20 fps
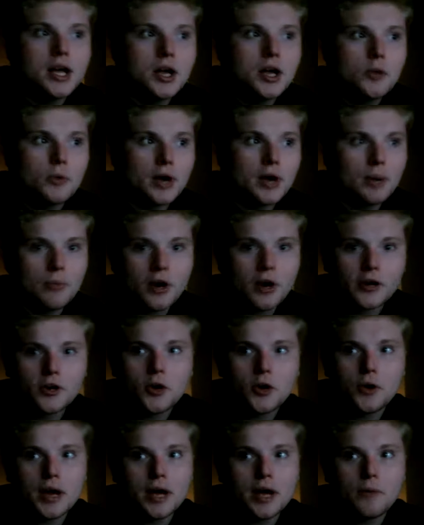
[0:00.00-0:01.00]
we got
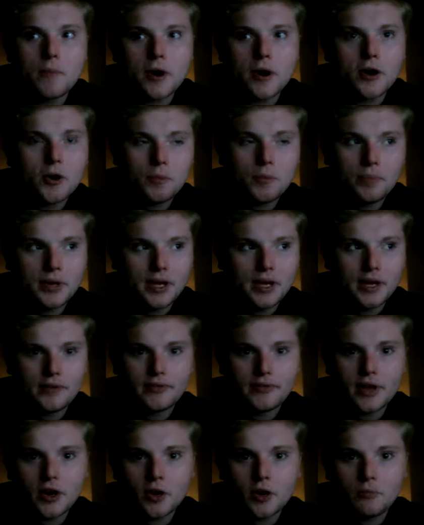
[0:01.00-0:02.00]
Marco A, Marco B.
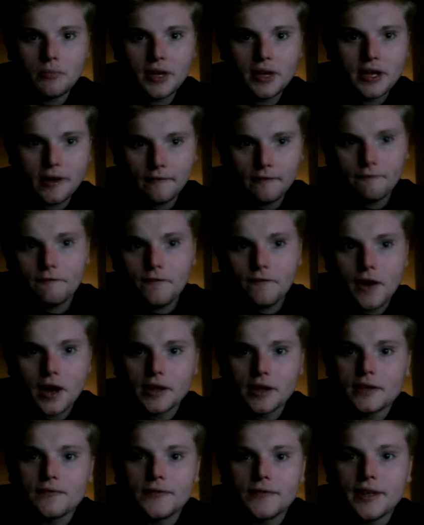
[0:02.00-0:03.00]
They're making
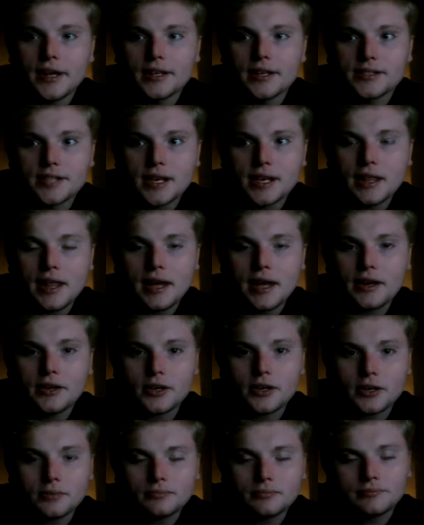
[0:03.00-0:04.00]
fun of the InSight
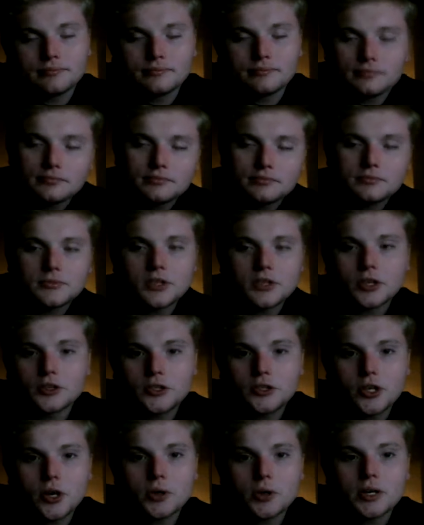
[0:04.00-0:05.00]
lander. A little
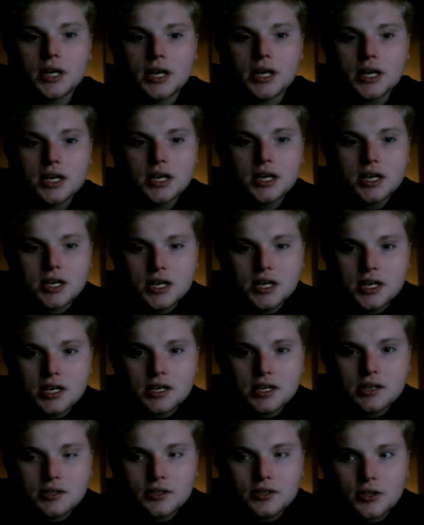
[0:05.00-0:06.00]
joke.
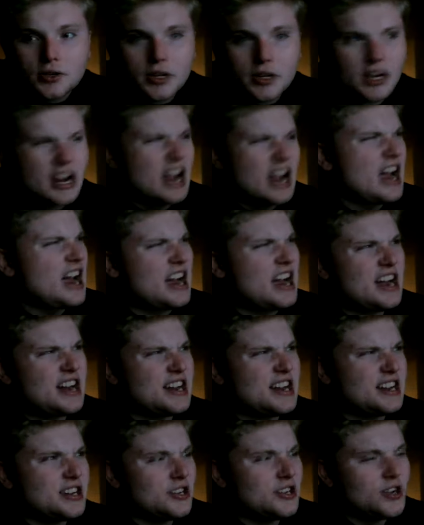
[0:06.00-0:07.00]
So they're,
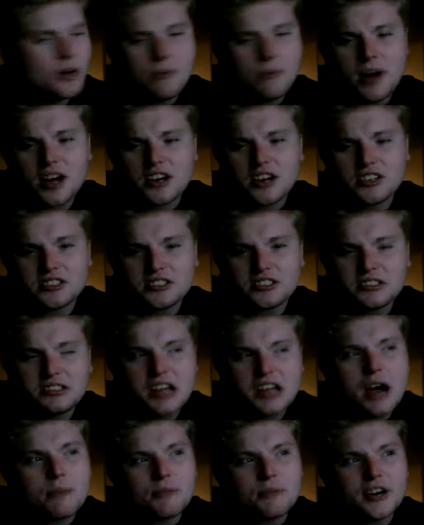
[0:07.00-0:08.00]
hey, you better
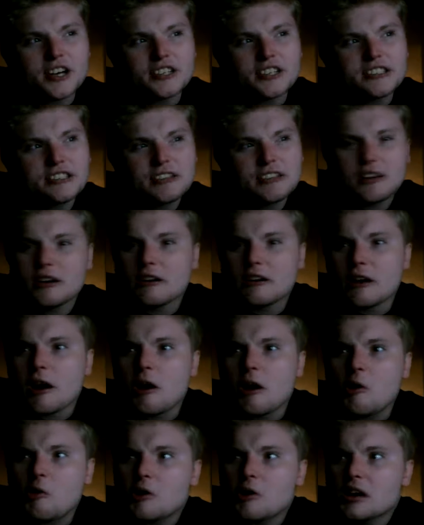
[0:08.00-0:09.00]
stop this. You
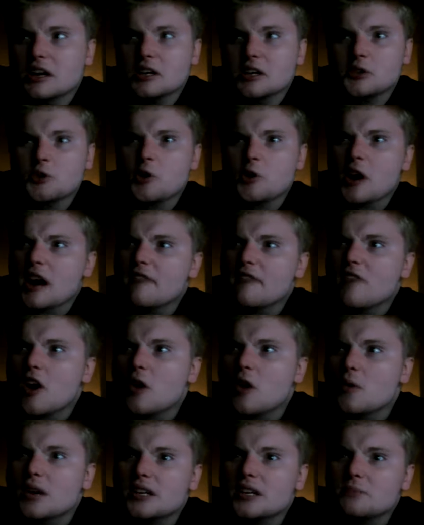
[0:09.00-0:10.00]
have
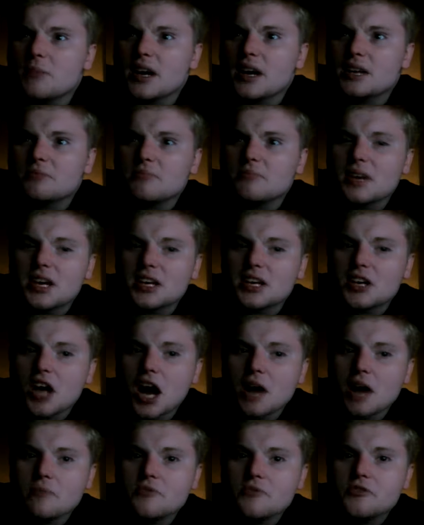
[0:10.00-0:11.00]
always make me.
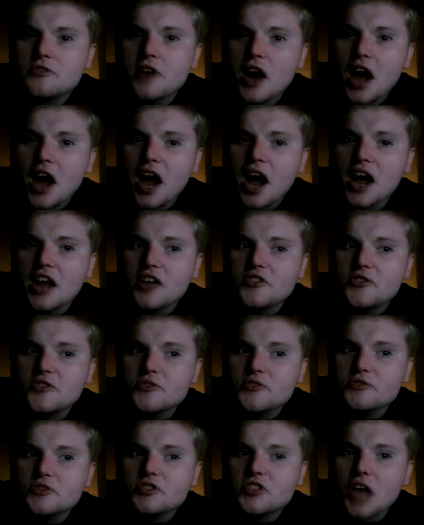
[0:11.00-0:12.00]
I'm trying to
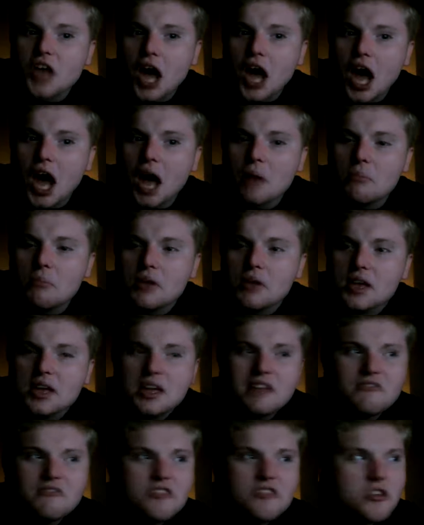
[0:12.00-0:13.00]
stop.
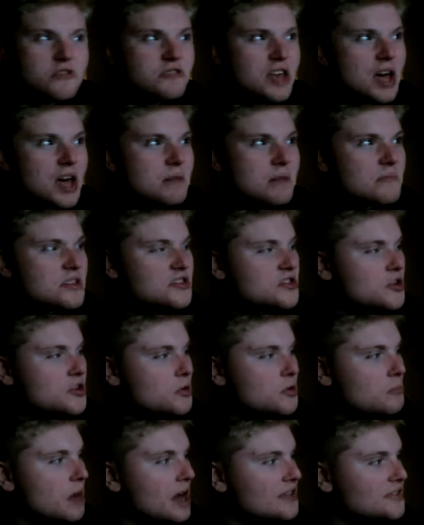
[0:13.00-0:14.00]
If you let me do
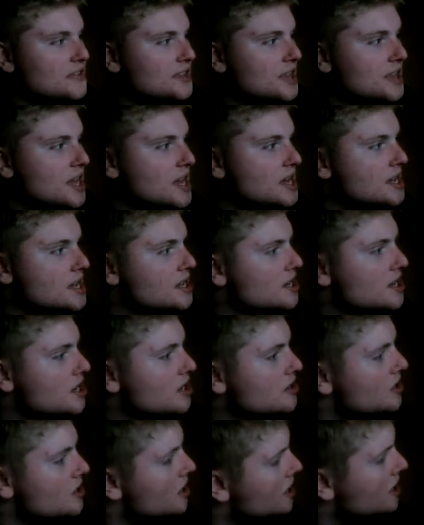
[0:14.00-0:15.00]
my thing,
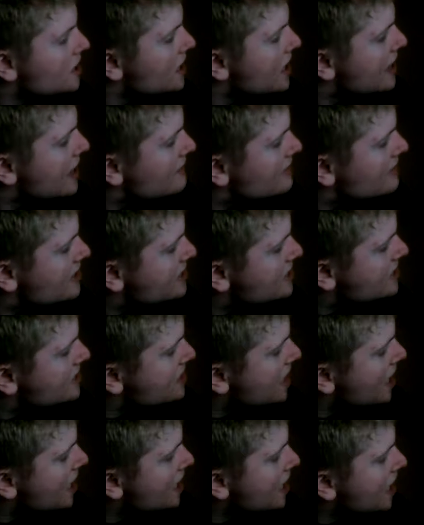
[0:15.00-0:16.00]
you're gonna have to
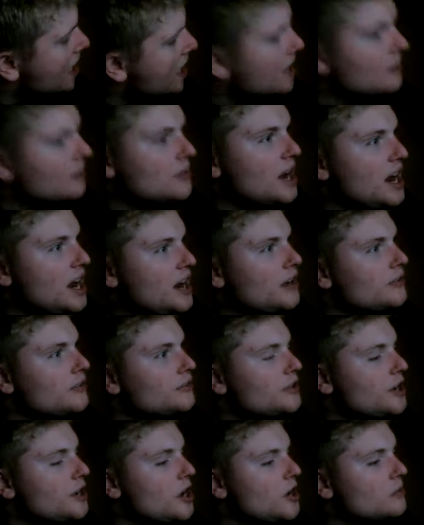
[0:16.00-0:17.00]
shut up. I
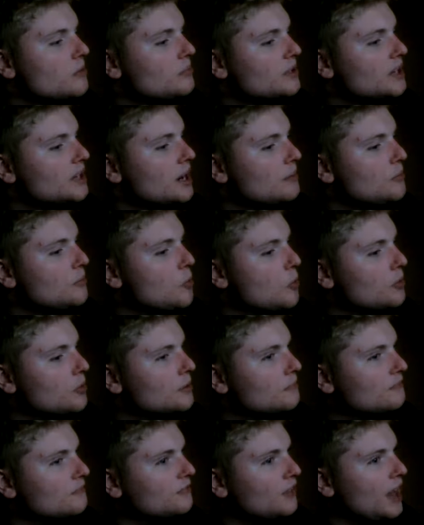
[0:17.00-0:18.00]
don't know, but I'm going
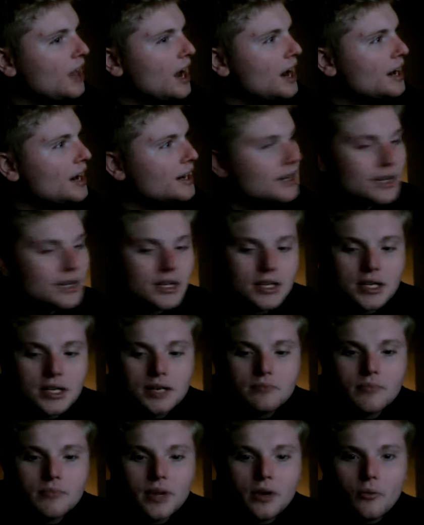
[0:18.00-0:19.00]
to fly.
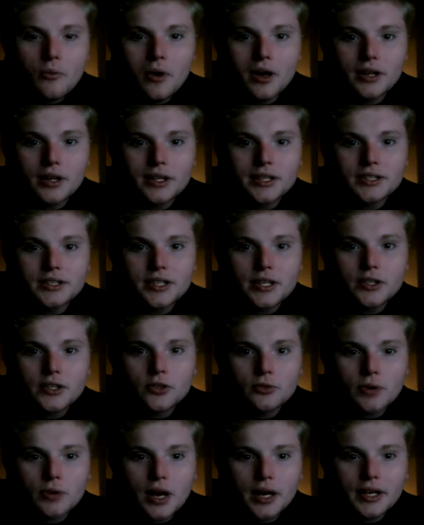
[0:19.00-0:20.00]
Meanwhile, the
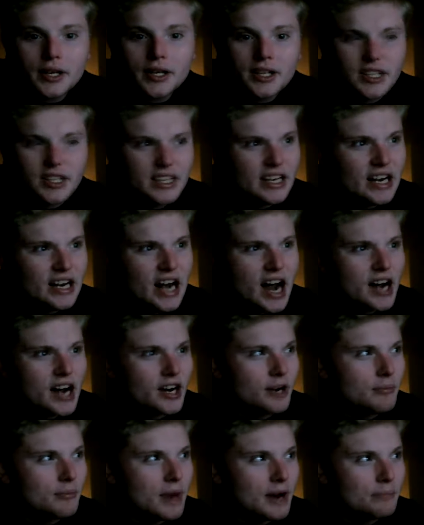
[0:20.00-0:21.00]
center rocket, get out
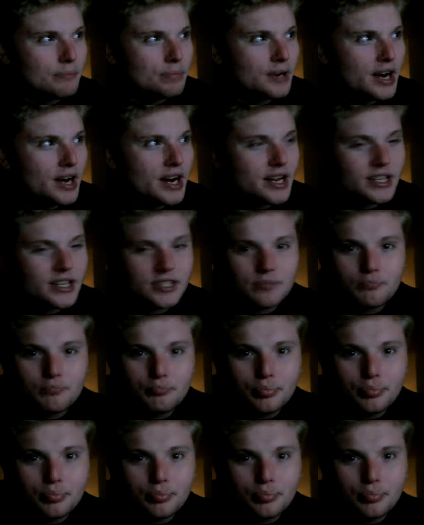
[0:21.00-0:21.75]
of my place.